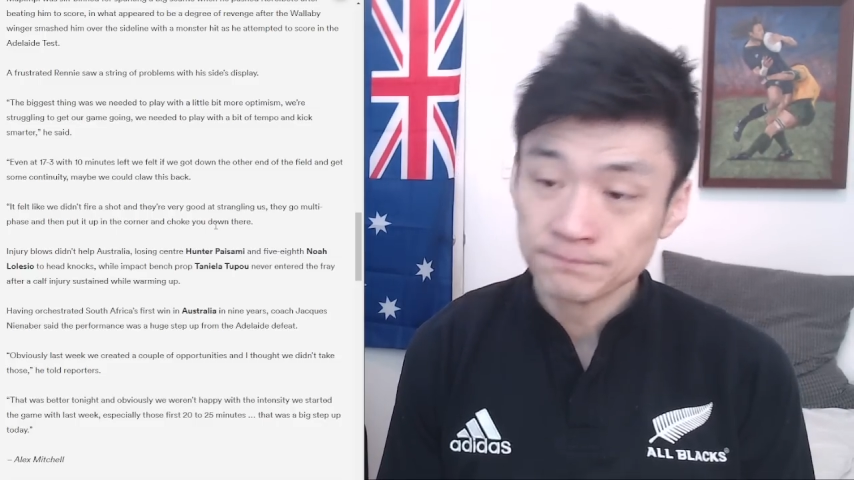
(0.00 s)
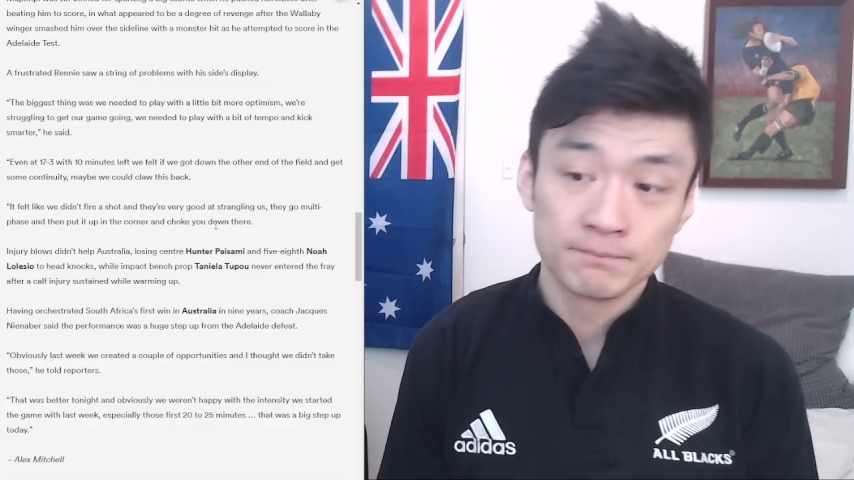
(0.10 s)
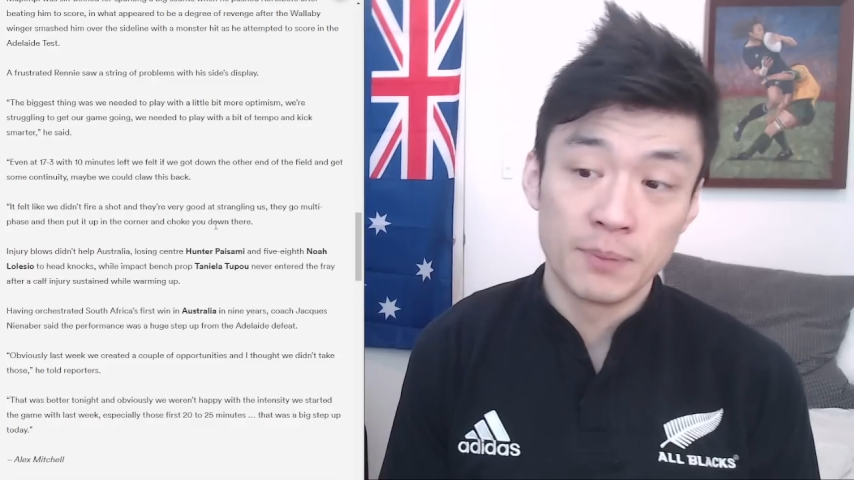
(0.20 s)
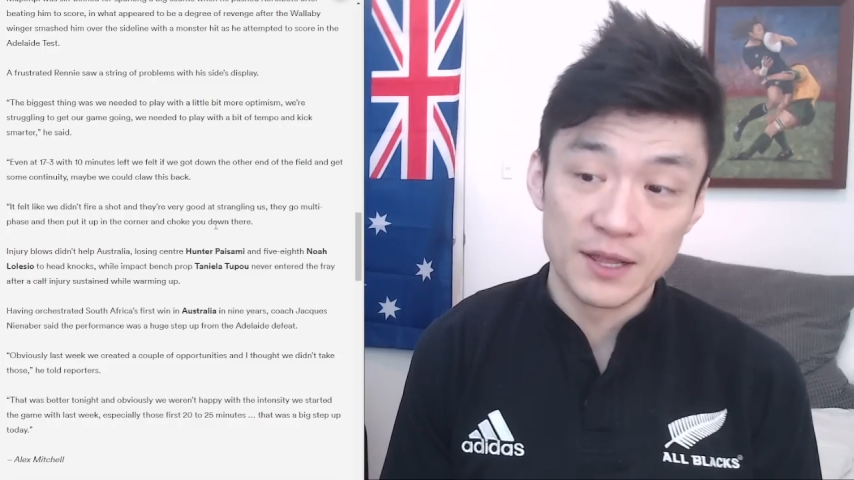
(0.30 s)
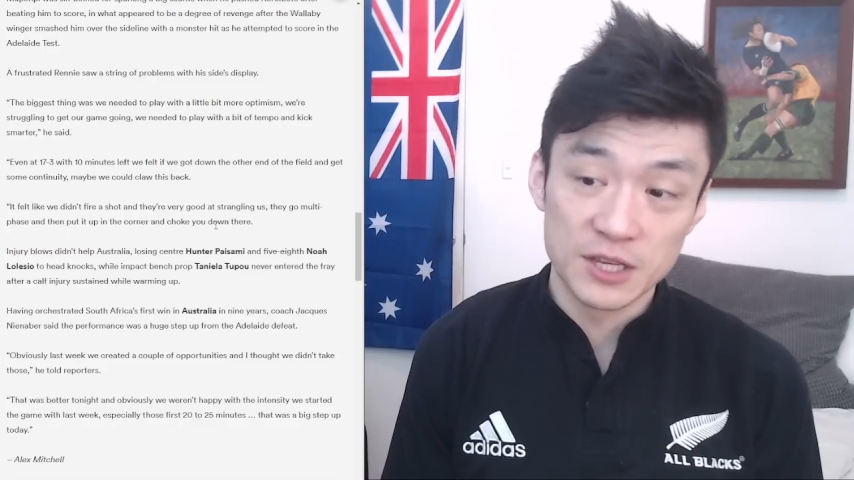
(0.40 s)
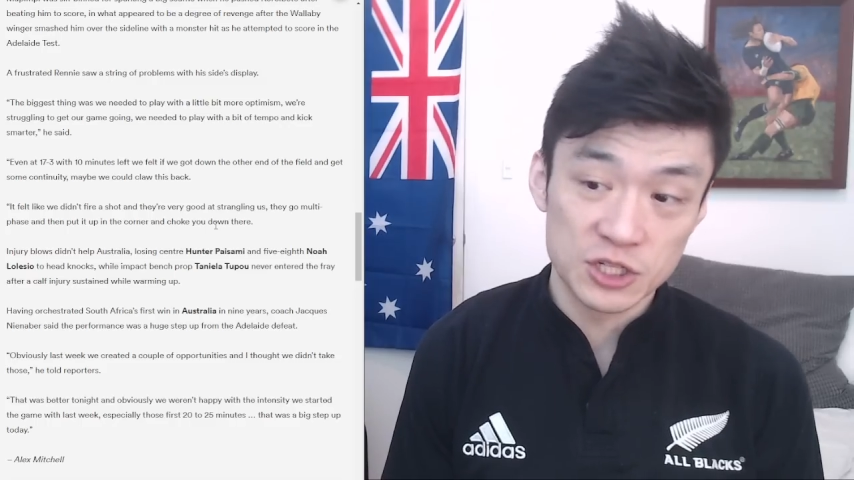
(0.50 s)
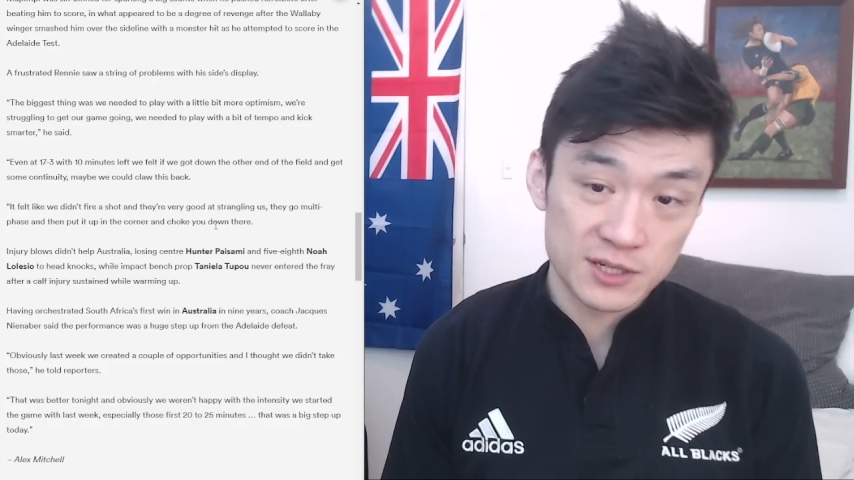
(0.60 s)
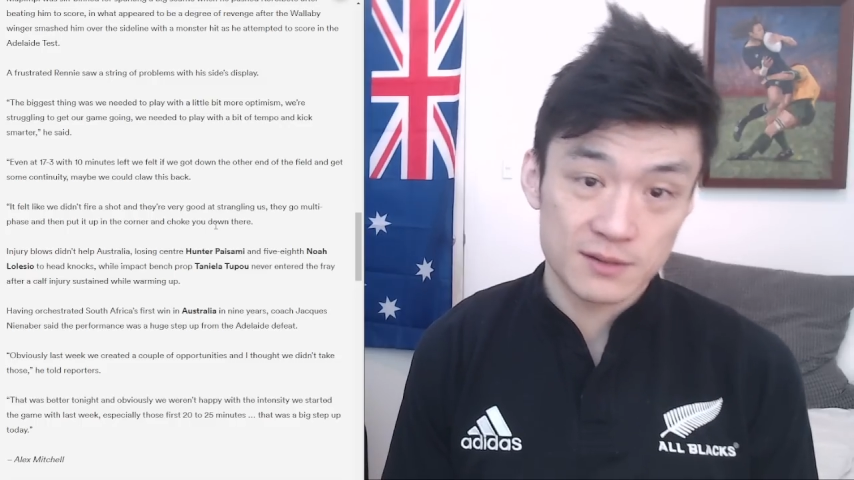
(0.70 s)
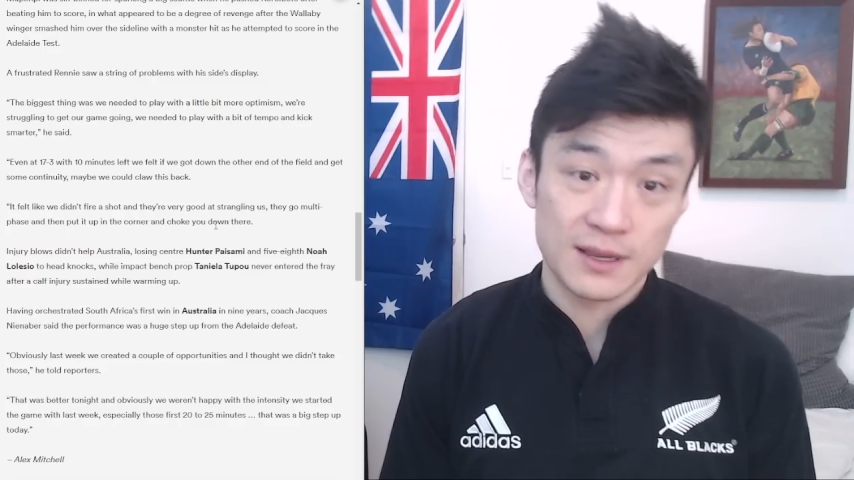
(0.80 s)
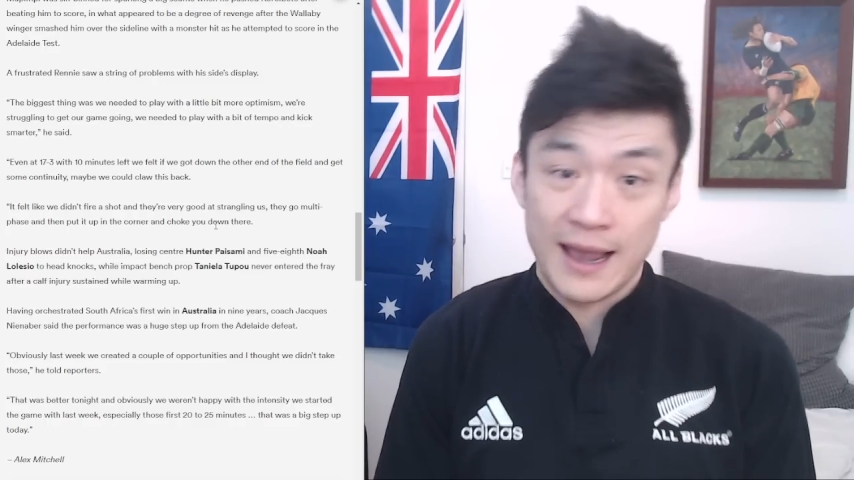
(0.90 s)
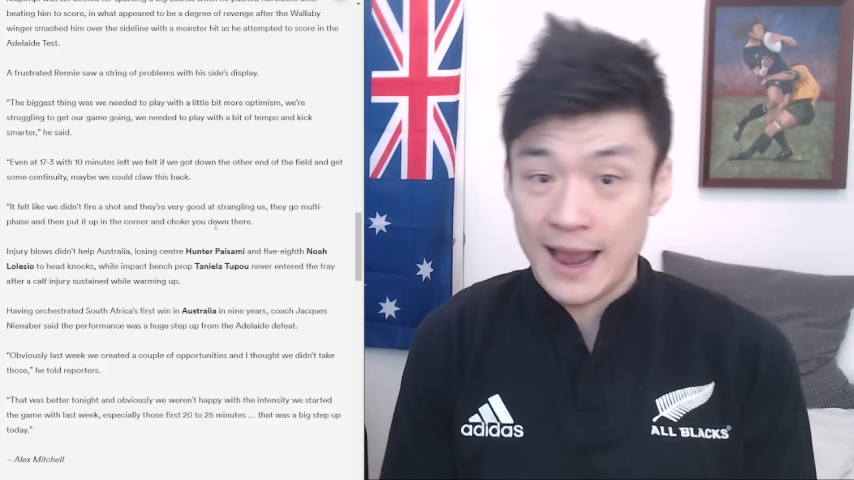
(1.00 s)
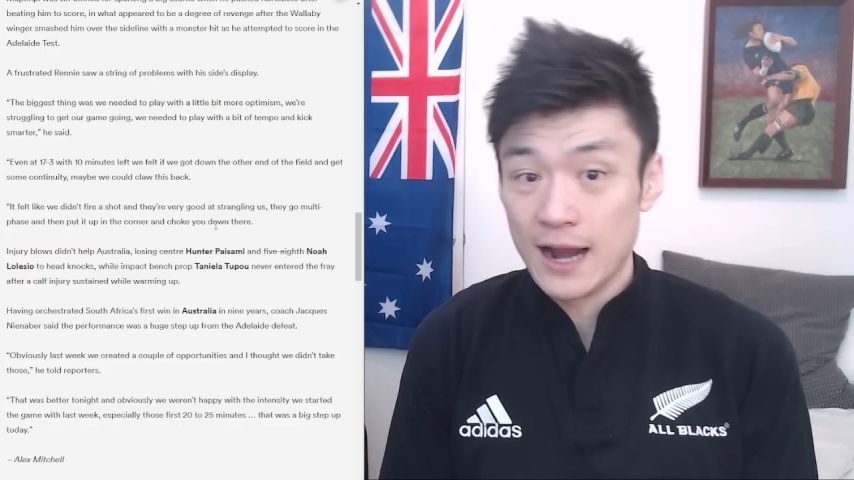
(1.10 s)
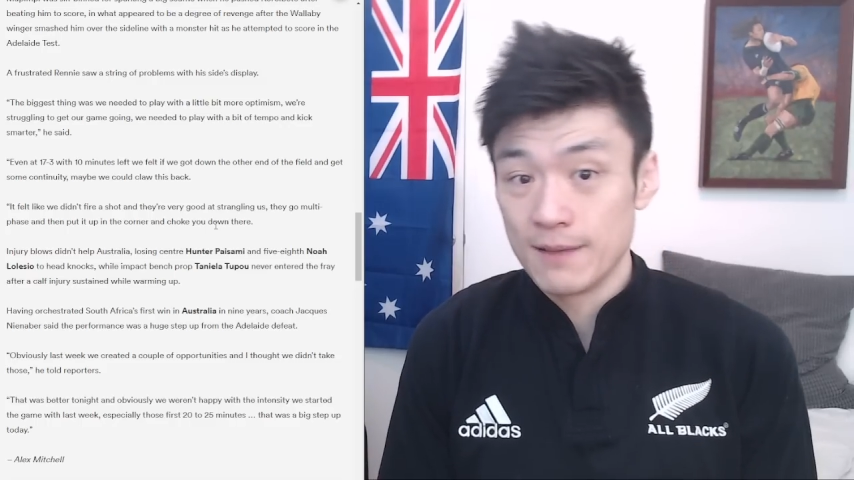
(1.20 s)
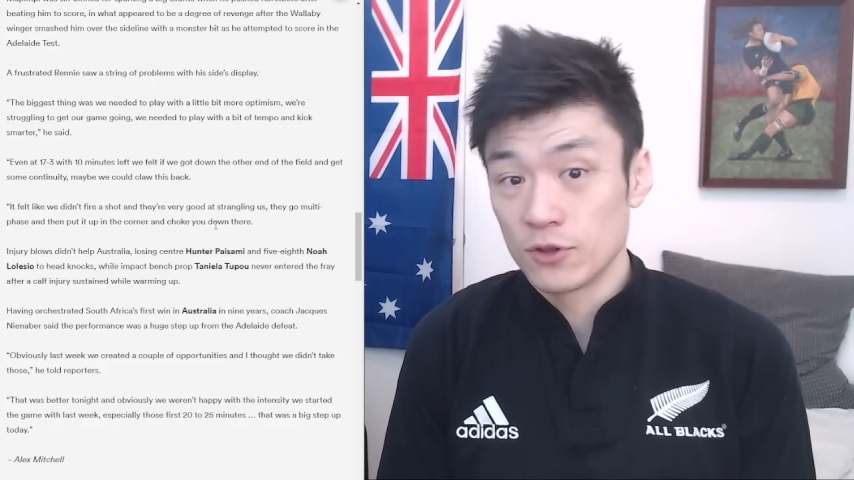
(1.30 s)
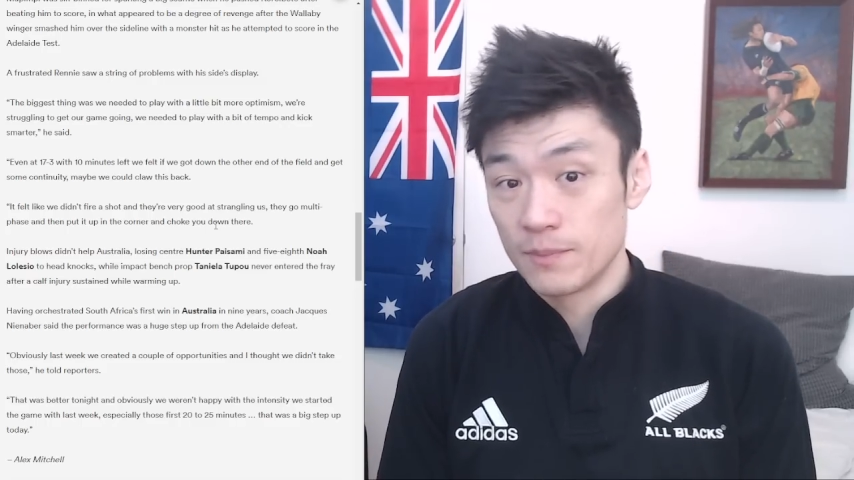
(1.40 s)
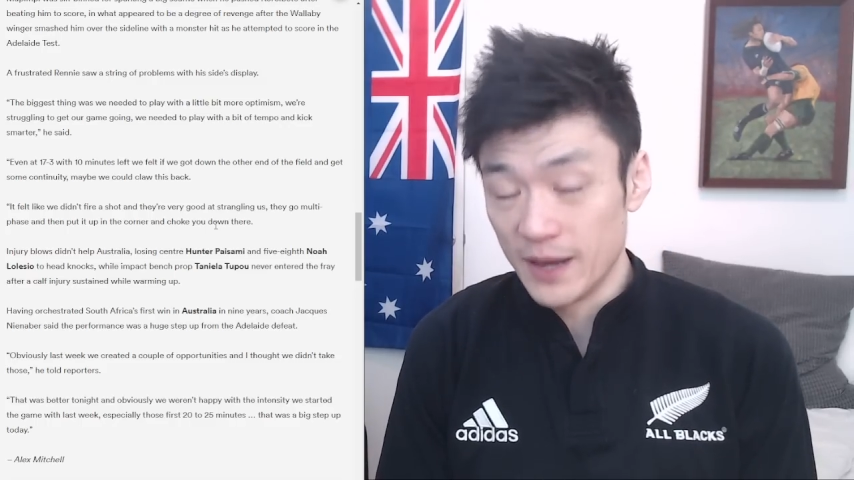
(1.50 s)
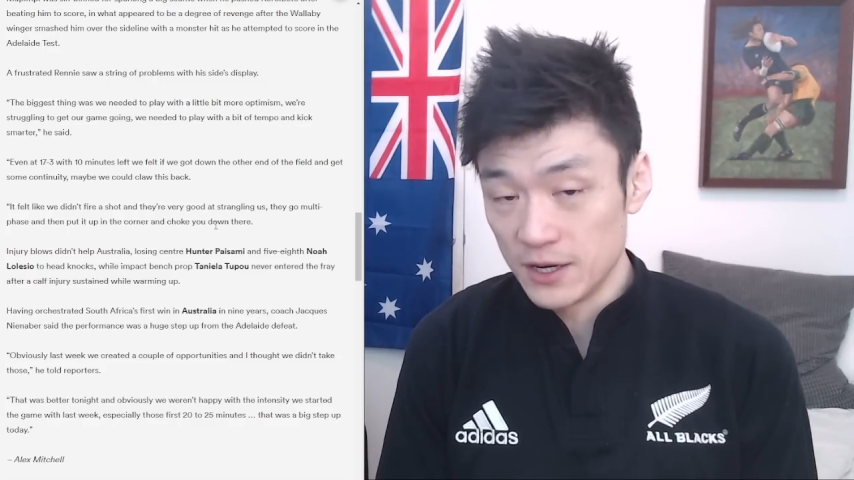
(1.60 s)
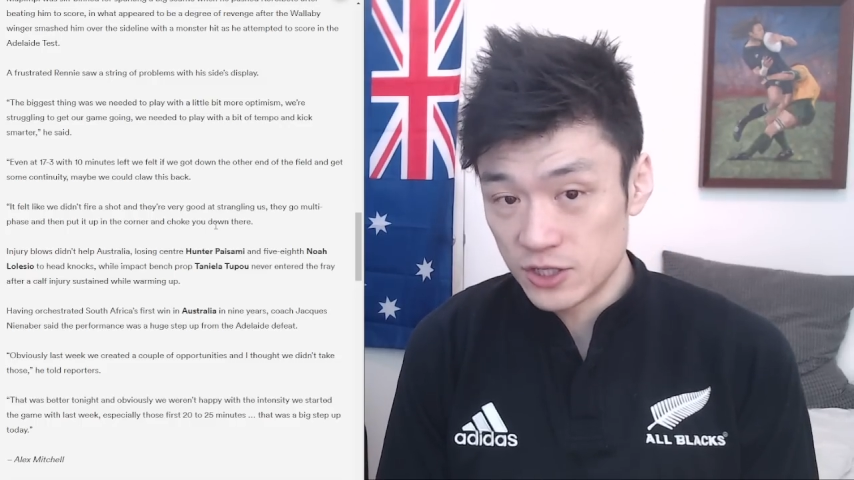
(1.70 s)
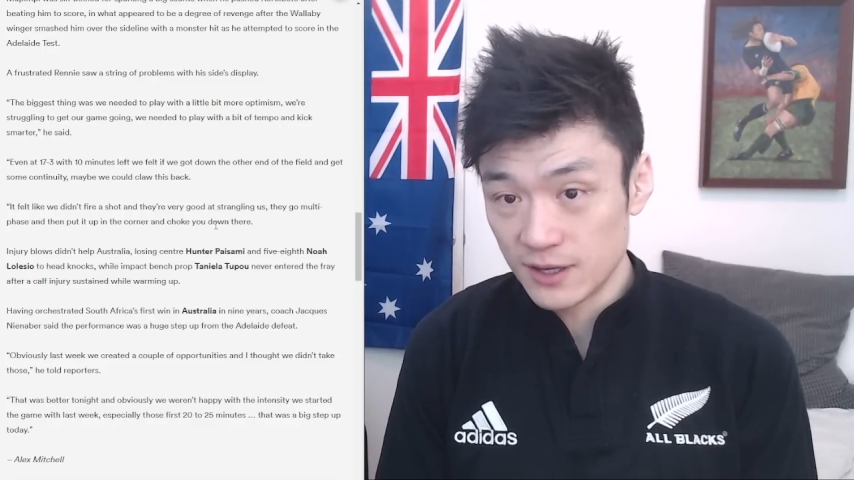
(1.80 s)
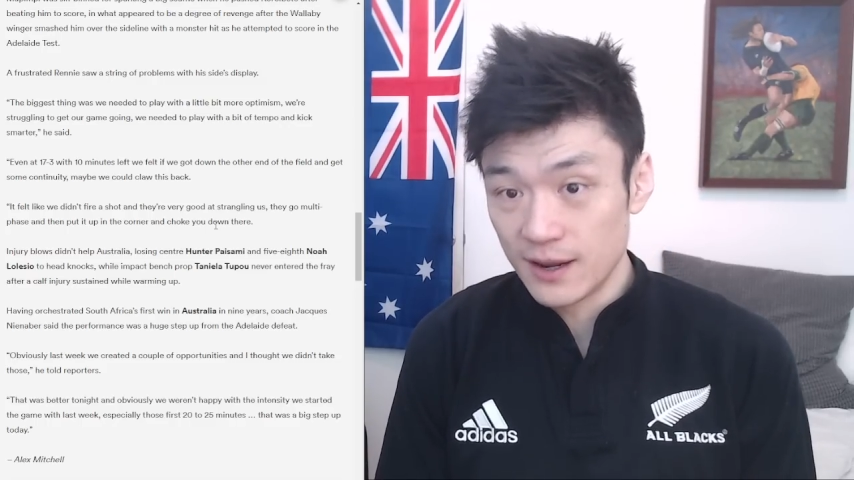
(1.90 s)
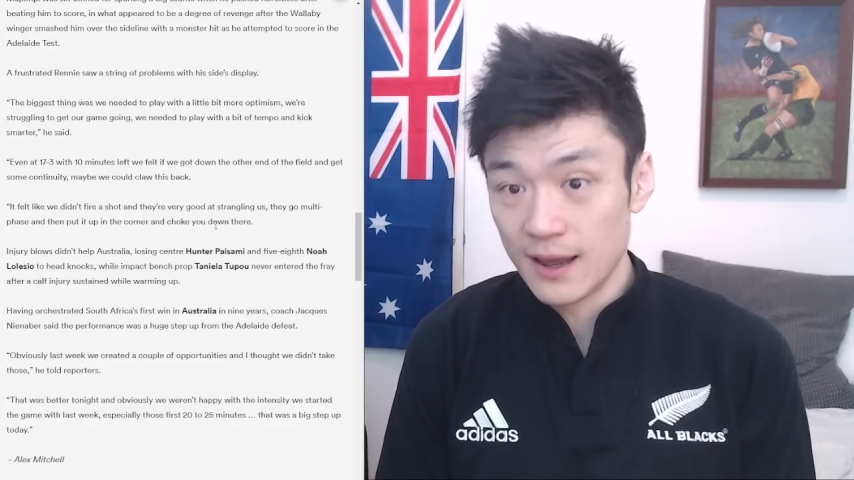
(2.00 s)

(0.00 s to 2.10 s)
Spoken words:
but they just had him on the bench